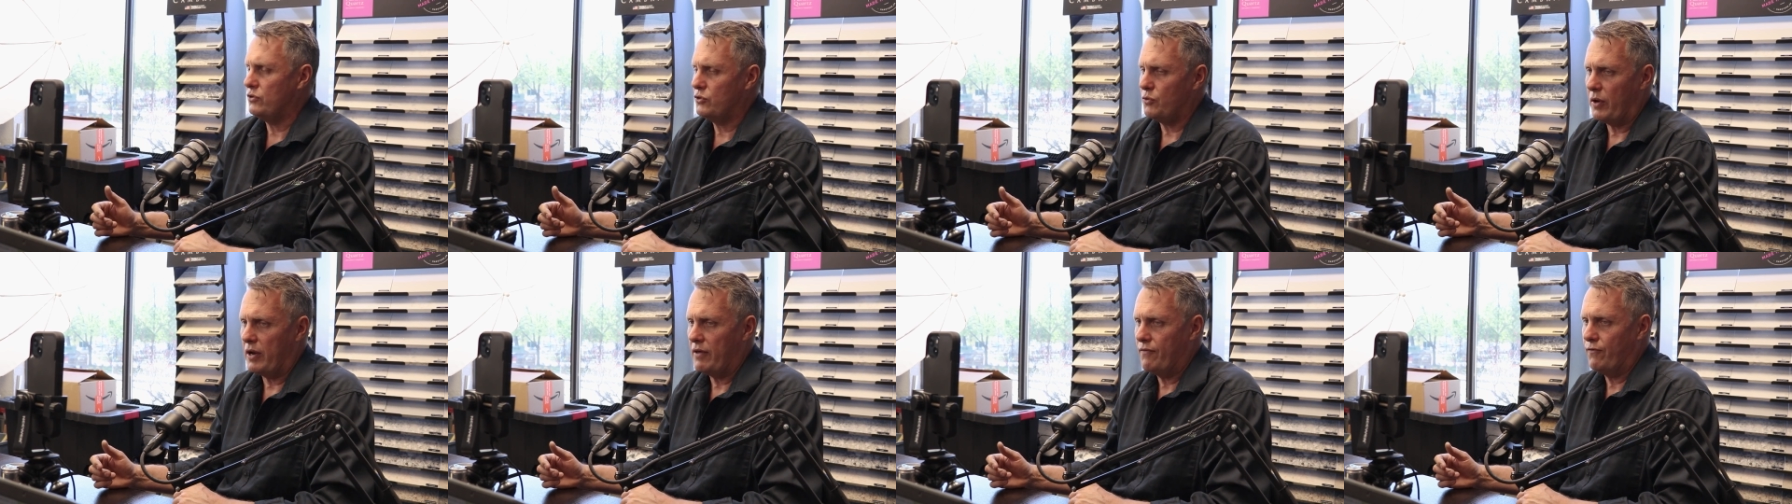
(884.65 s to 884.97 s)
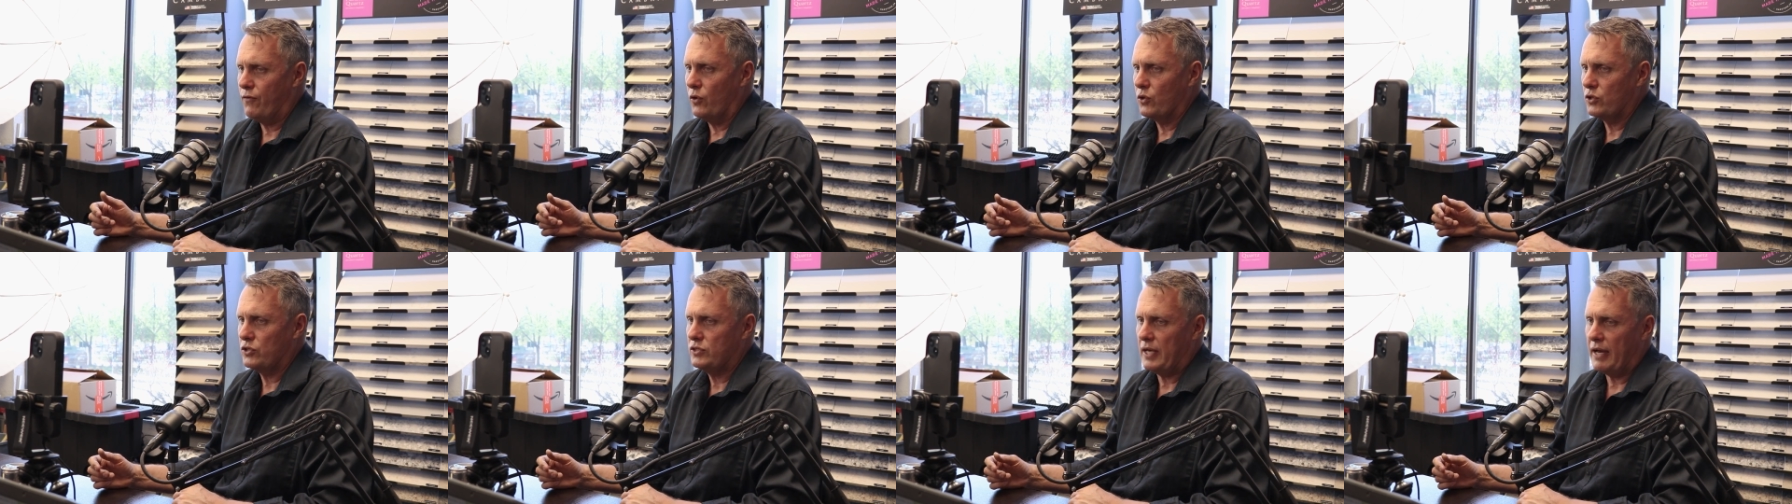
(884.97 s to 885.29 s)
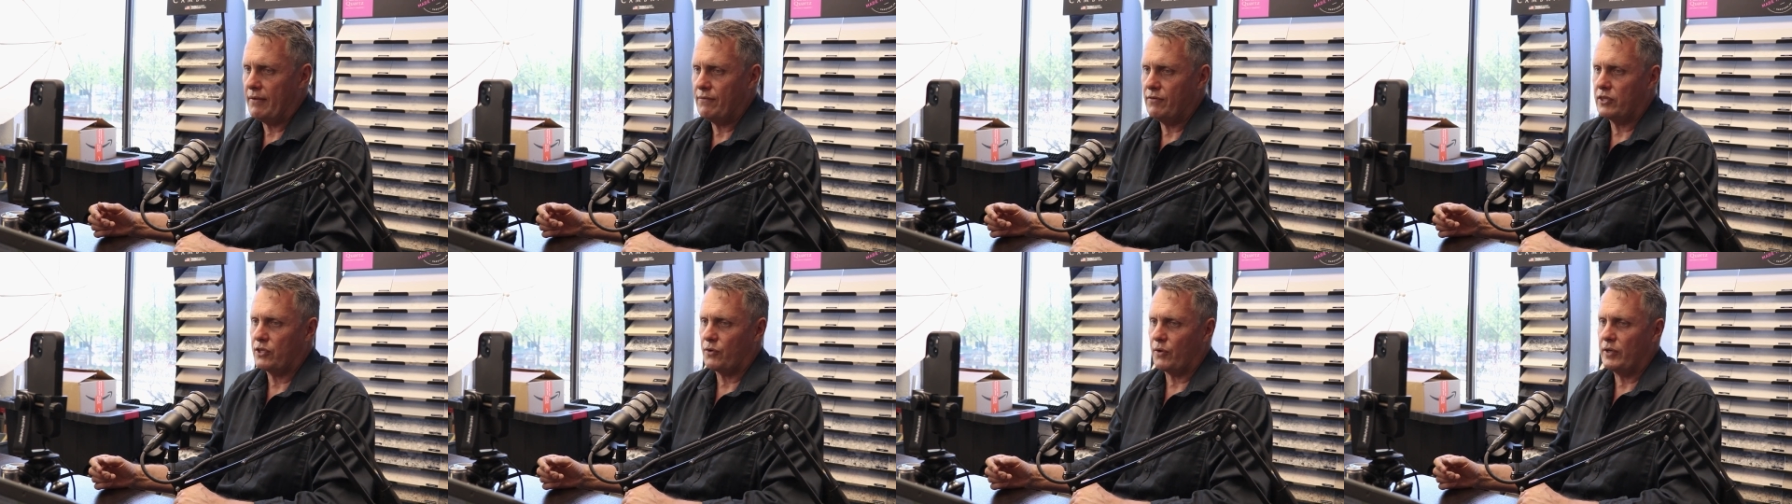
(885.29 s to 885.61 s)
24
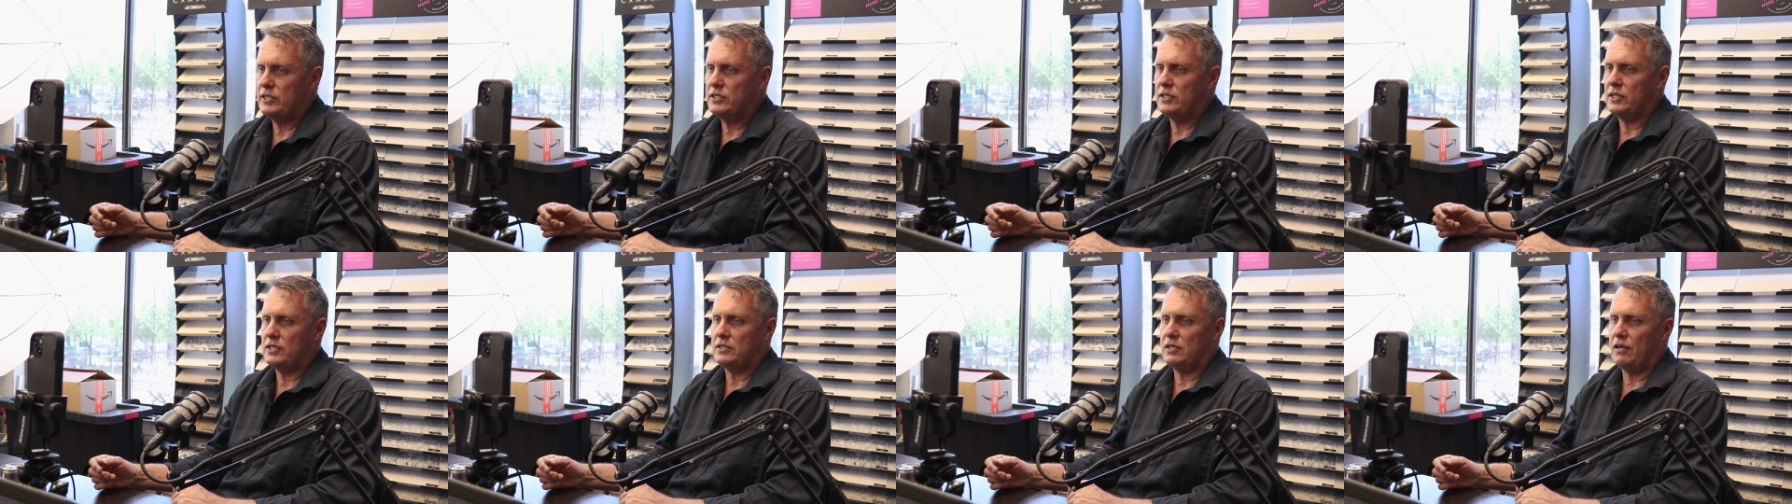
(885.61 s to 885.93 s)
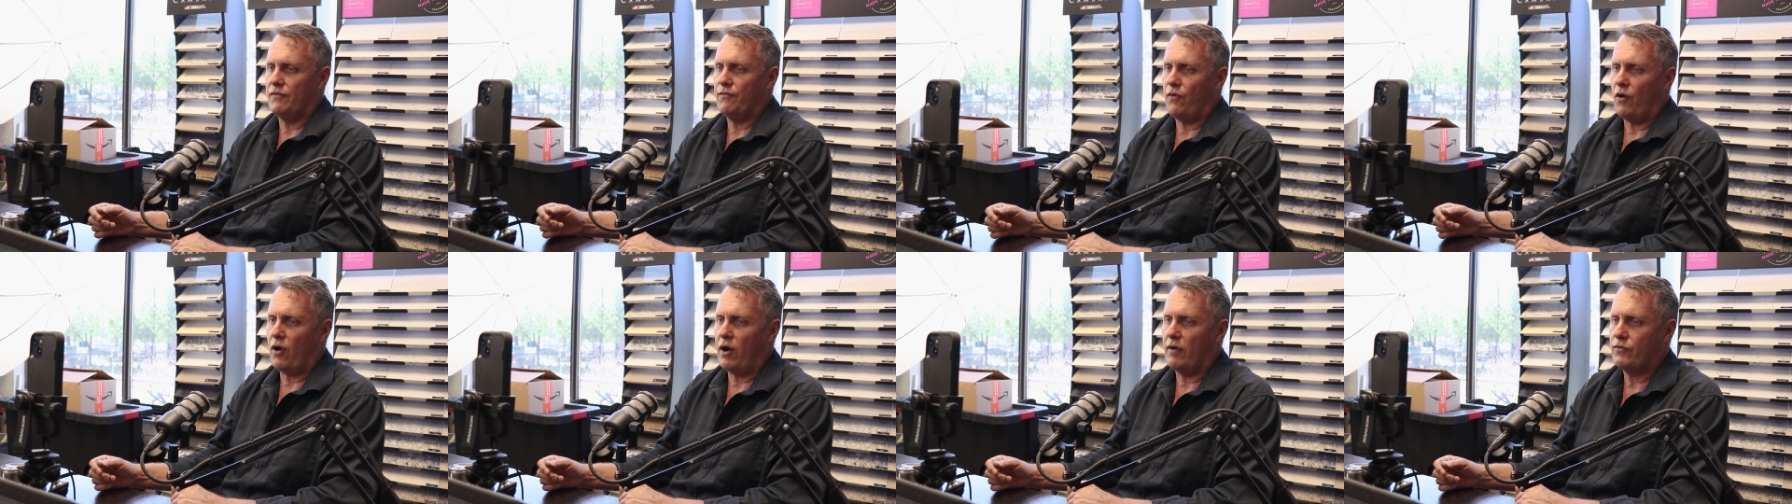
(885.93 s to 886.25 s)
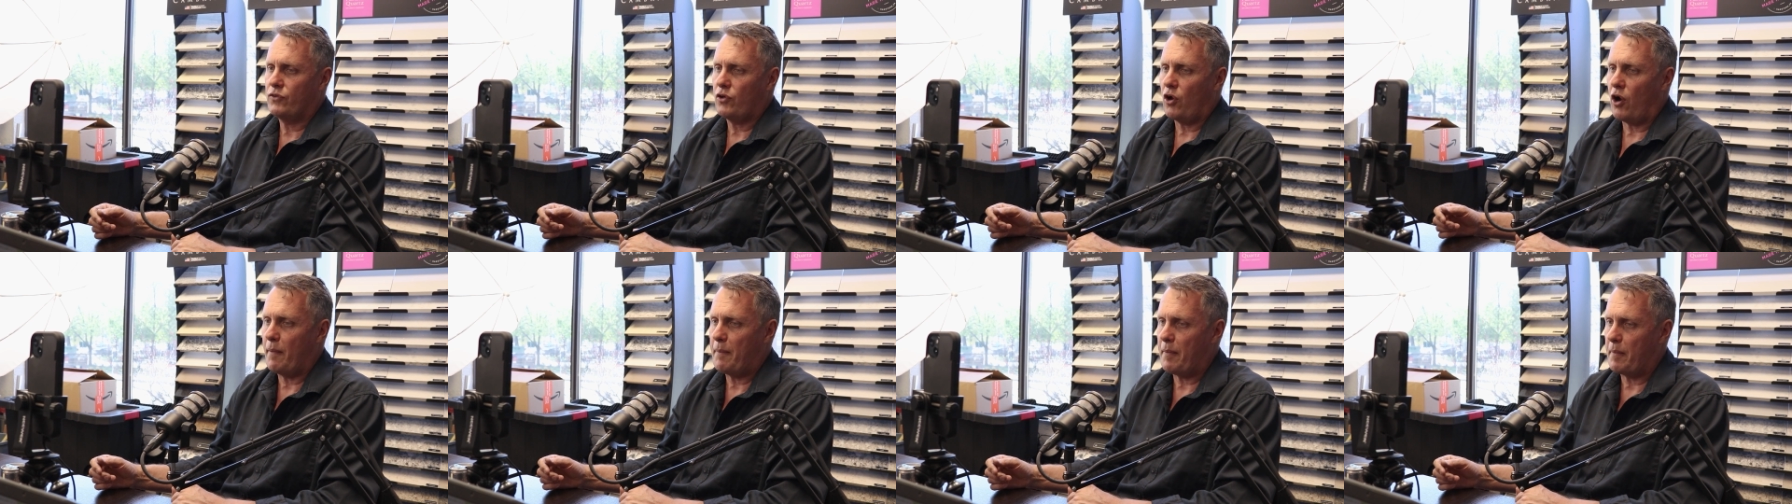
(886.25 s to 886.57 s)
7,
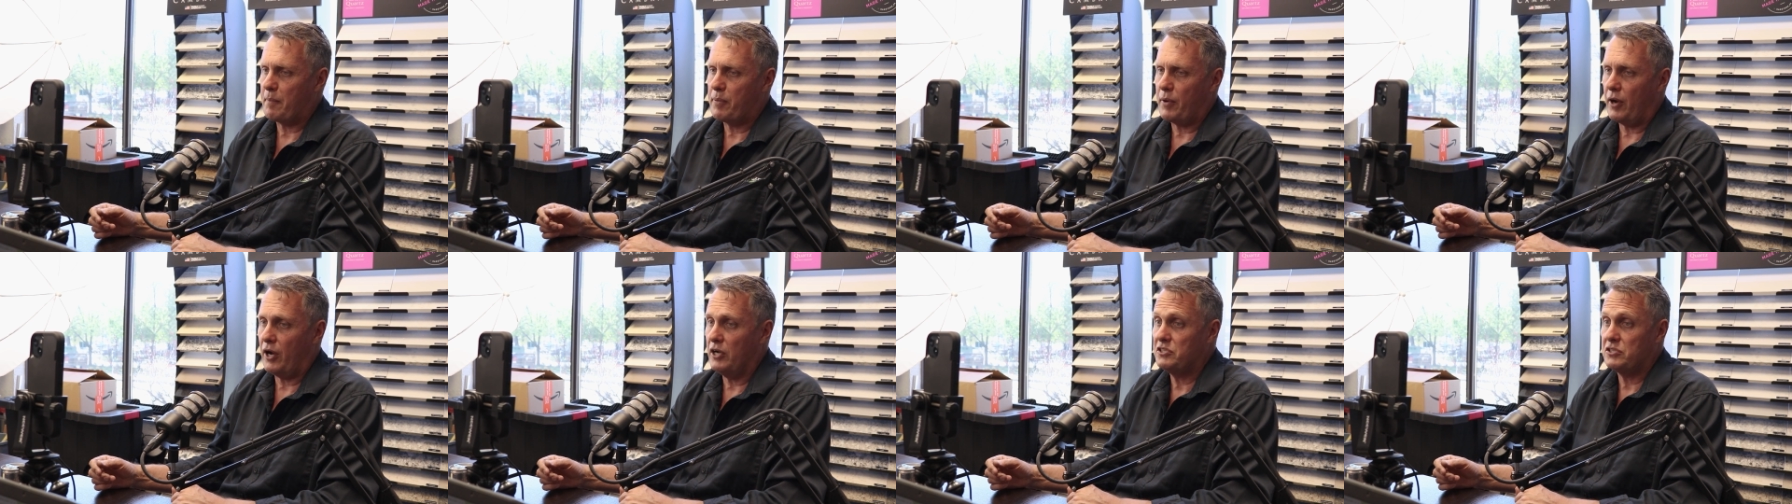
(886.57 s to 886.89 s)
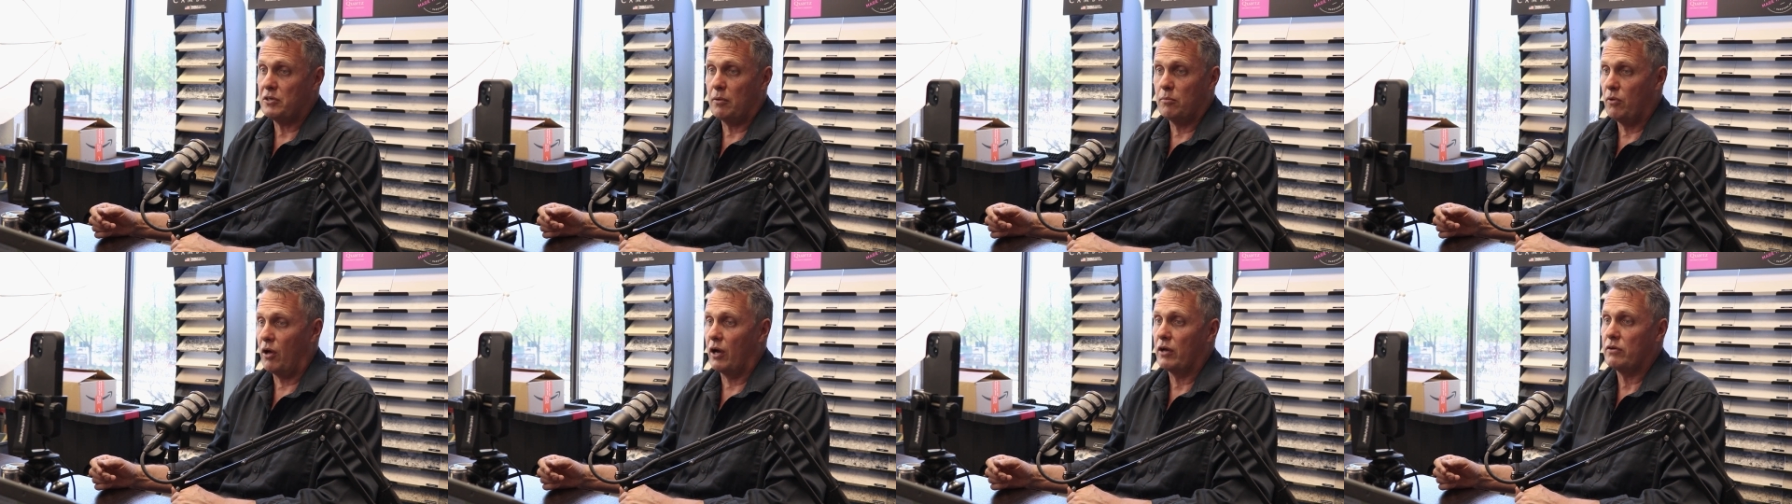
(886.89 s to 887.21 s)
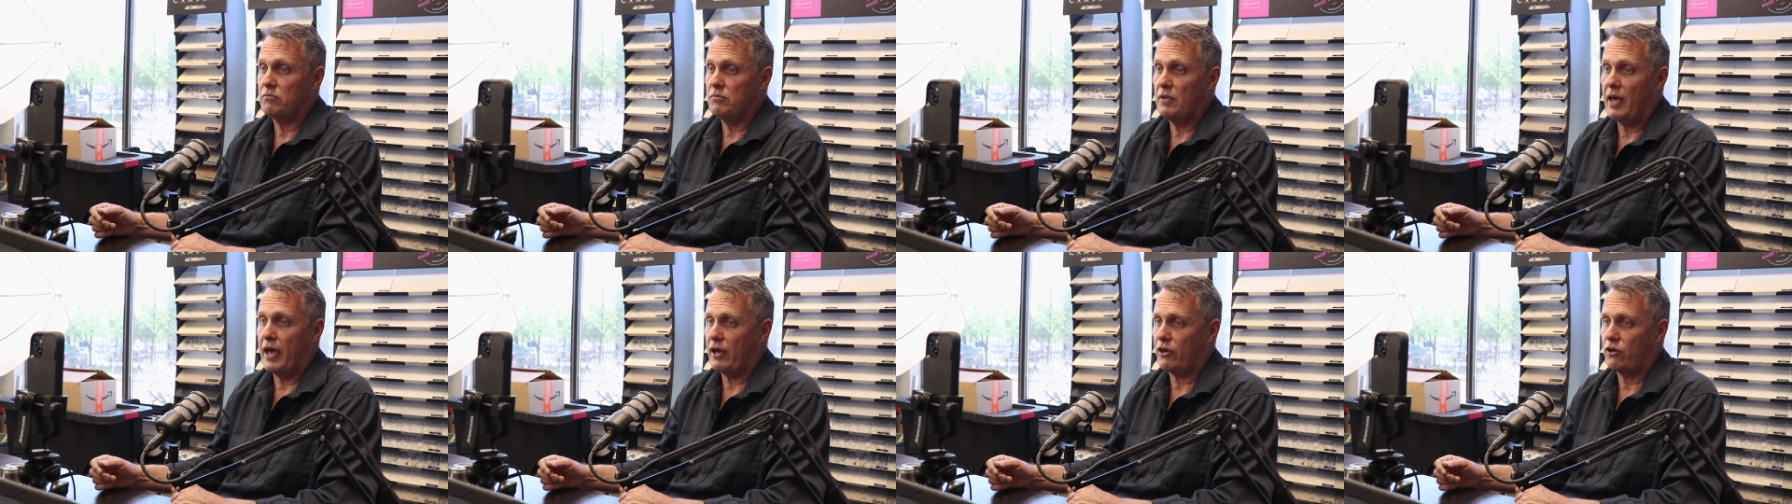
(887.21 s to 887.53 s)
365 type approach, I'm
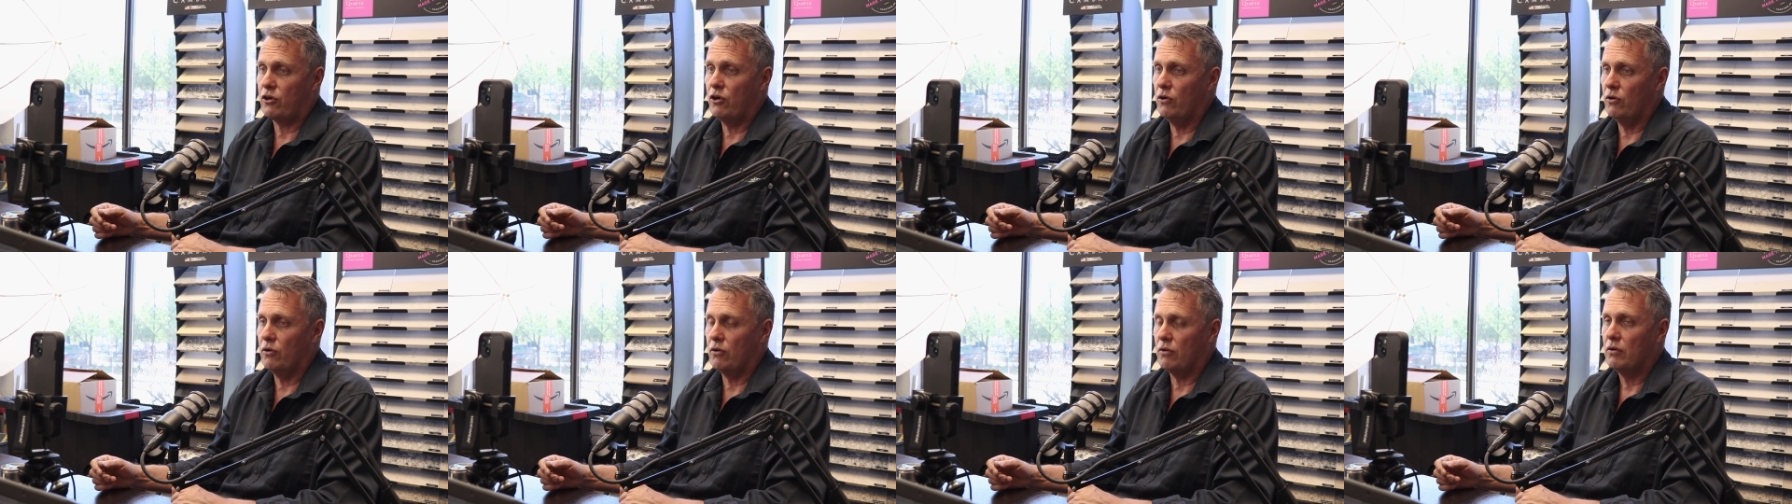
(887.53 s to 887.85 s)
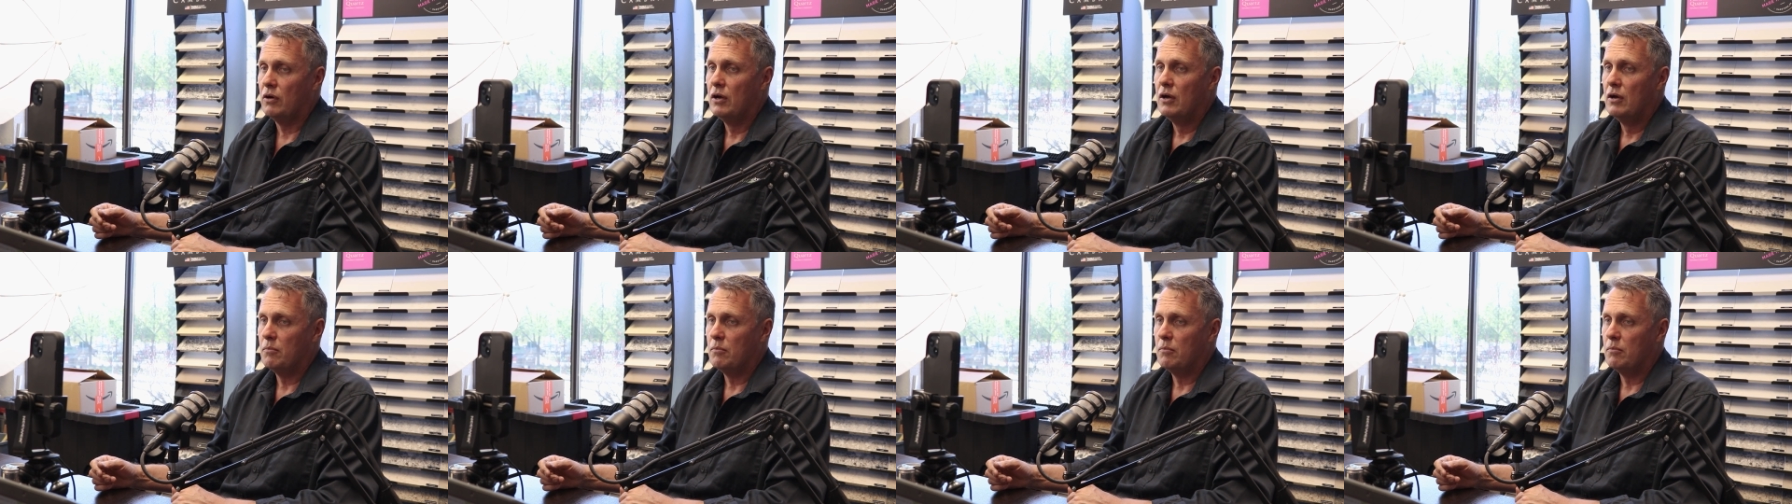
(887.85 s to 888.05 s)
like, yeah, cool.